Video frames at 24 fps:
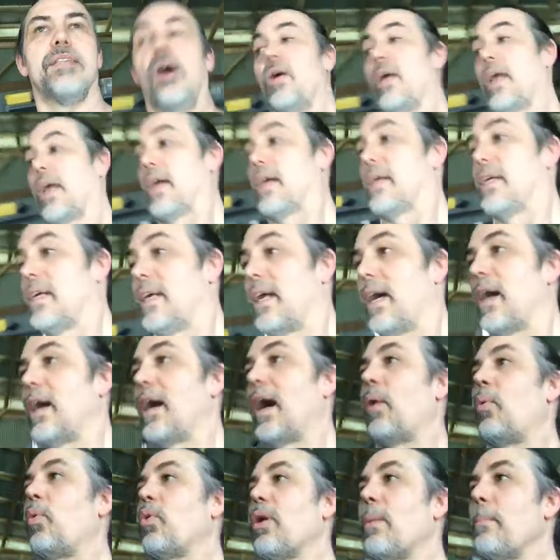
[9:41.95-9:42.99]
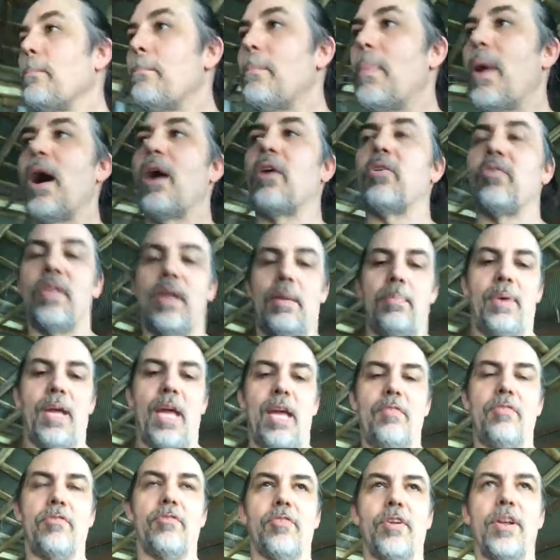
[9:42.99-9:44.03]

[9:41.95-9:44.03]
Oh yeah, uh, I want to model that behavior